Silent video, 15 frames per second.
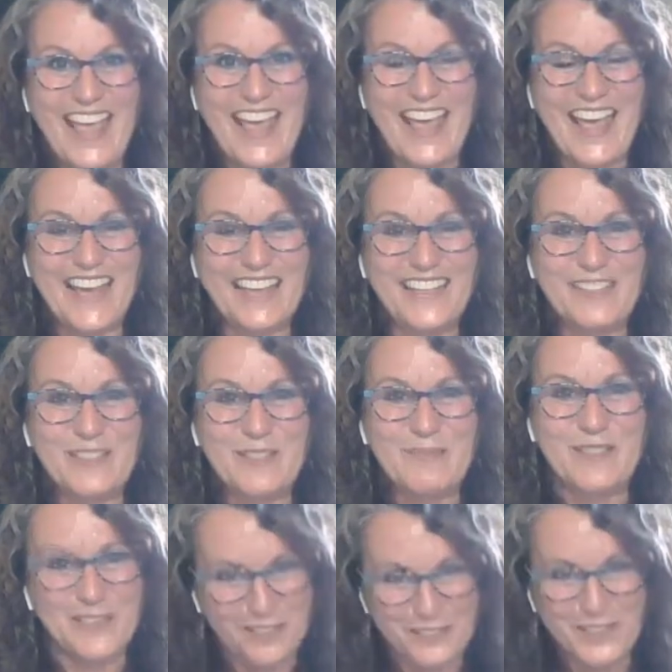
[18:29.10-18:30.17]
and it's
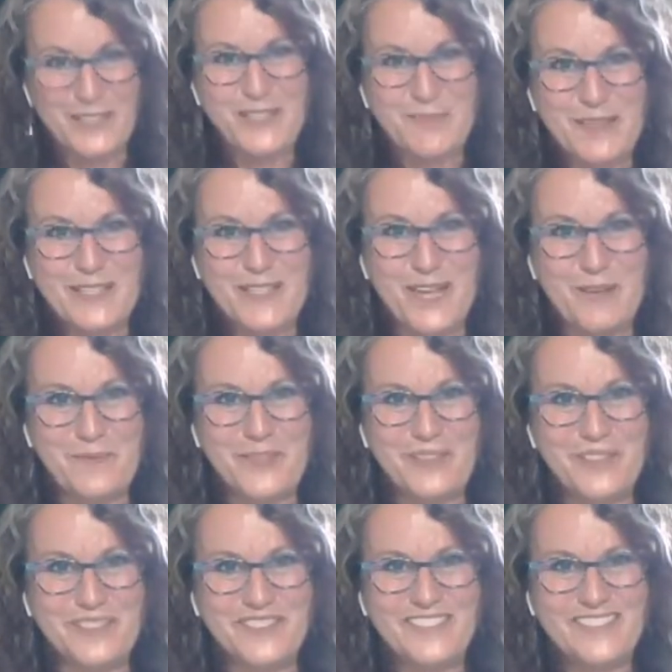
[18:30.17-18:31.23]
been lovely to spend time with
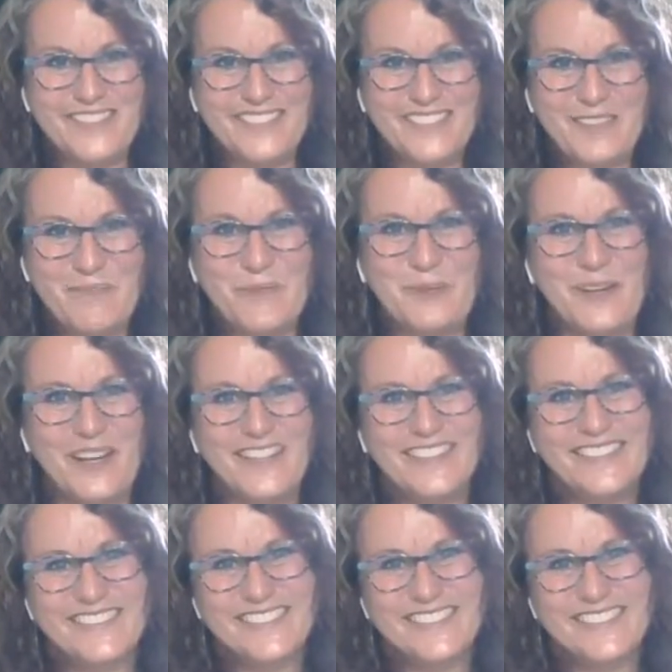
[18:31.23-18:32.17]
you. Be well.